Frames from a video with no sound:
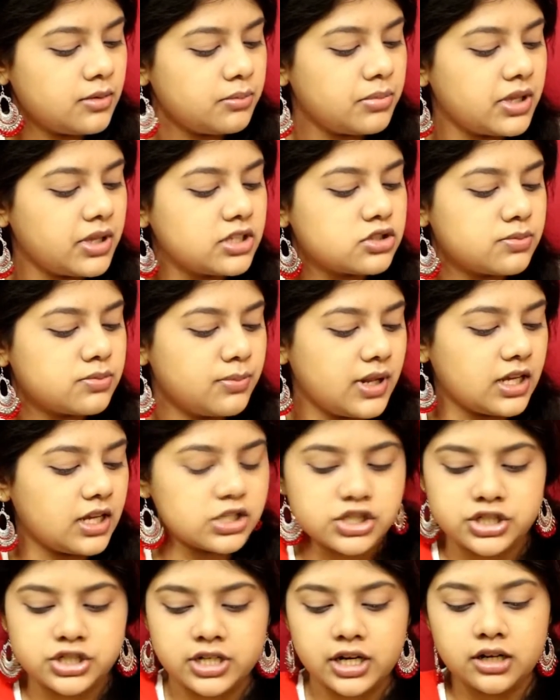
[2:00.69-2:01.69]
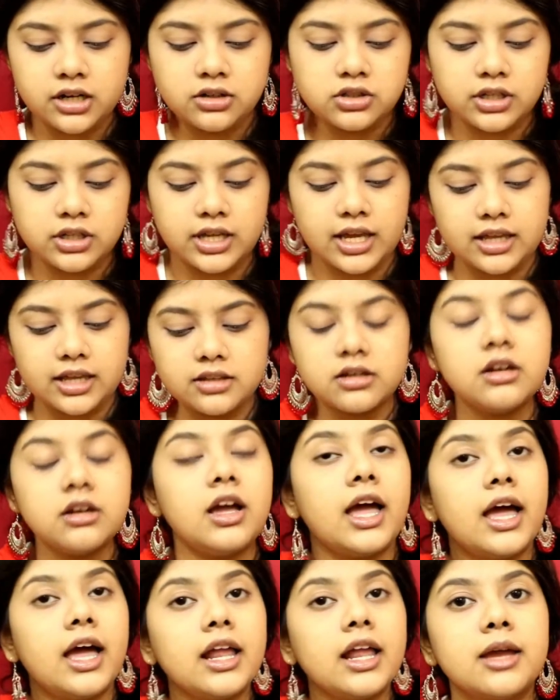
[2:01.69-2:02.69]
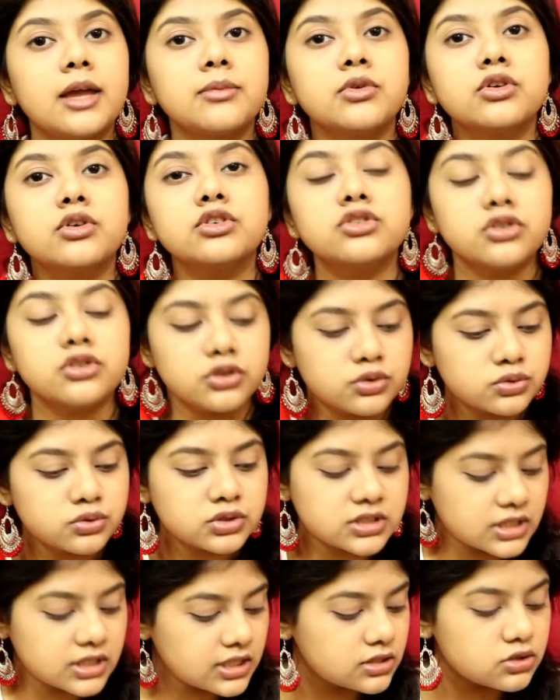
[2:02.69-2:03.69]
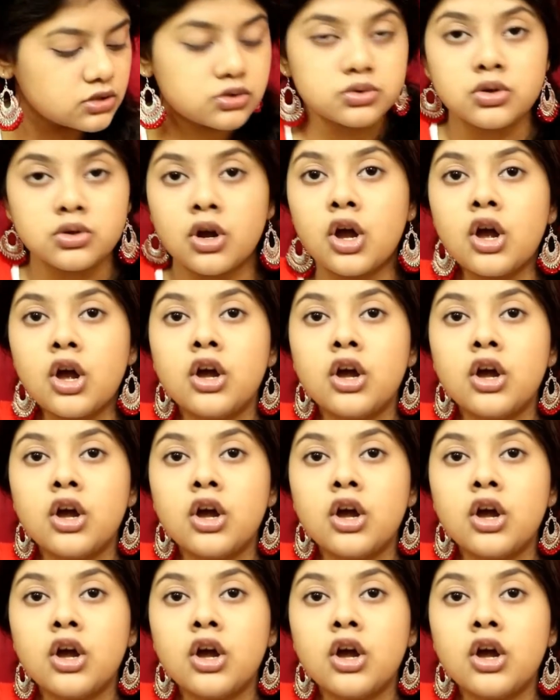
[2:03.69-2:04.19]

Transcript: peach blush shade together, and going to use these two